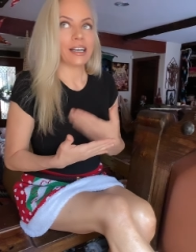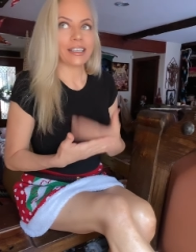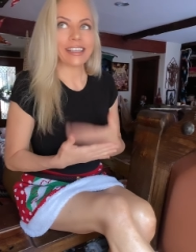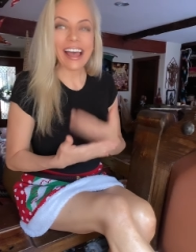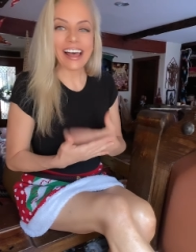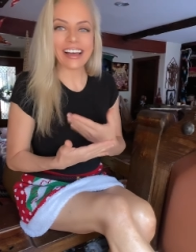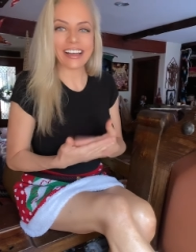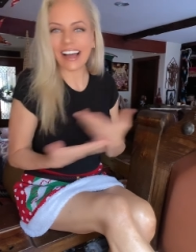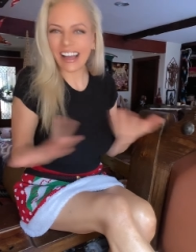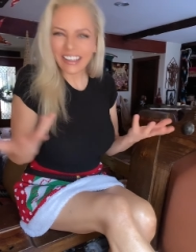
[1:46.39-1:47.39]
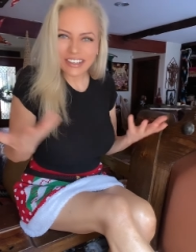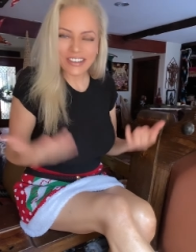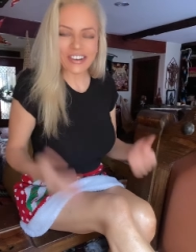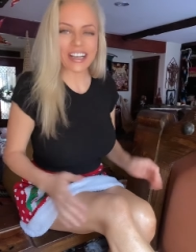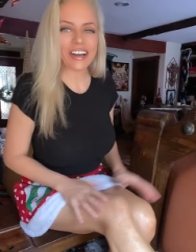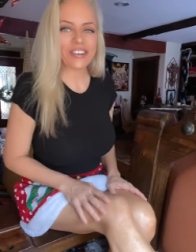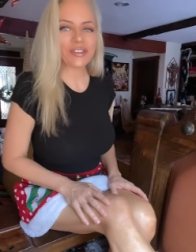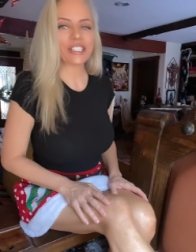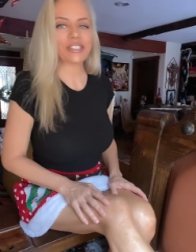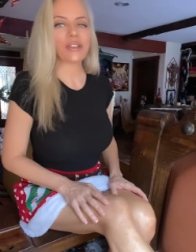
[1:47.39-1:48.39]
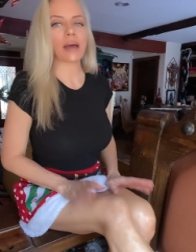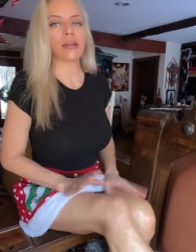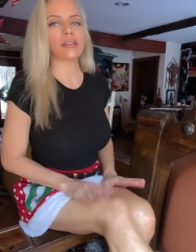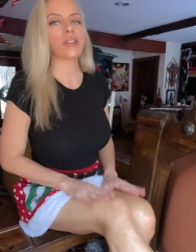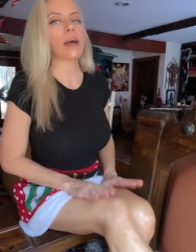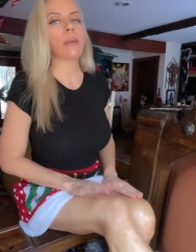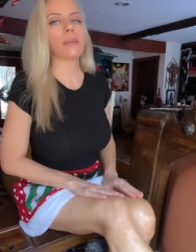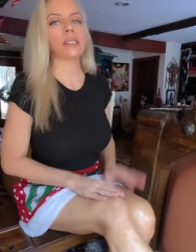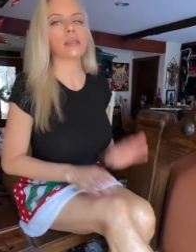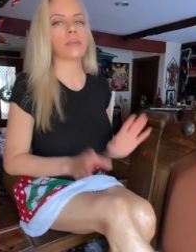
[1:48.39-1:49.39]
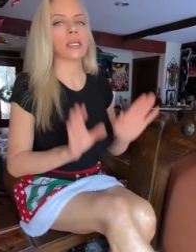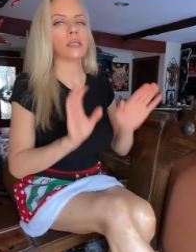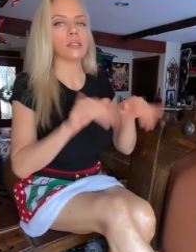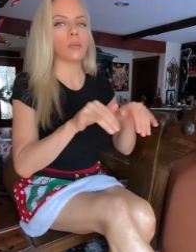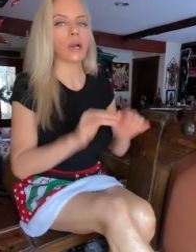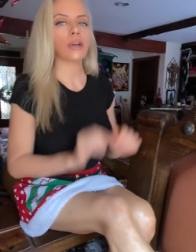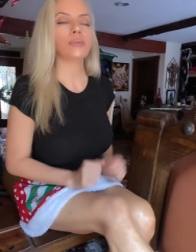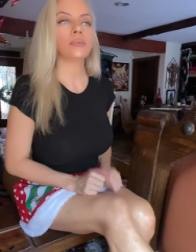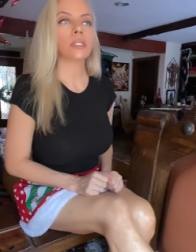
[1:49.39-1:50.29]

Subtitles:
I don't know. I kind of want to do that. So that might be something tomorrow.